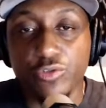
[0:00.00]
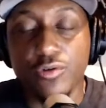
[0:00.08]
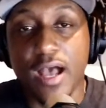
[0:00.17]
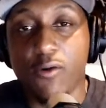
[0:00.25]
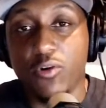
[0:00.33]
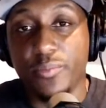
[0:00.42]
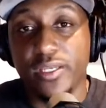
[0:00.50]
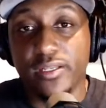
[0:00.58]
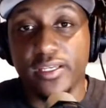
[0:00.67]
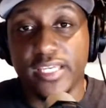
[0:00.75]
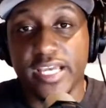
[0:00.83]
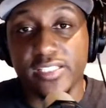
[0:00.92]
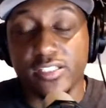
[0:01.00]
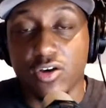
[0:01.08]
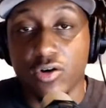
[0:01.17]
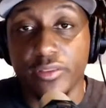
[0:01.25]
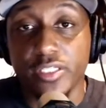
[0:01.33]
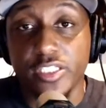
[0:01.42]
I will be the guest
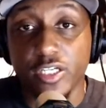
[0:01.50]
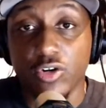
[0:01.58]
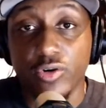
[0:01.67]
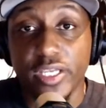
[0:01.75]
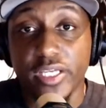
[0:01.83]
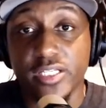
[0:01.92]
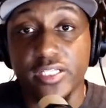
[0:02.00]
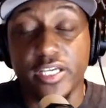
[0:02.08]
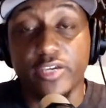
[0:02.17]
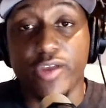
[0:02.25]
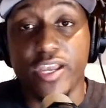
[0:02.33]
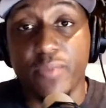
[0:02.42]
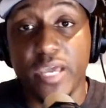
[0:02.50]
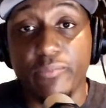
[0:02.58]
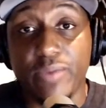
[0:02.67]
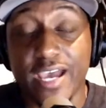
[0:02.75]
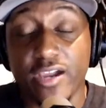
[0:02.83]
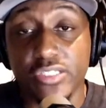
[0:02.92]
on the show. It is a Green Bay
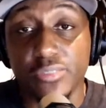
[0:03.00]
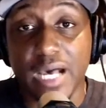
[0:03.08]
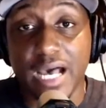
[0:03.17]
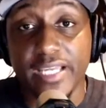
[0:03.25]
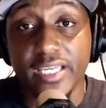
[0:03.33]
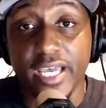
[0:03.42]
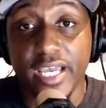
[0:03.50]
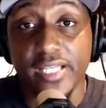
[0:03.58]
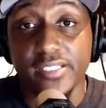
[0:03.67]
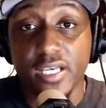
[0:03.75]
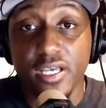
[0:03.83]
Packers podcast.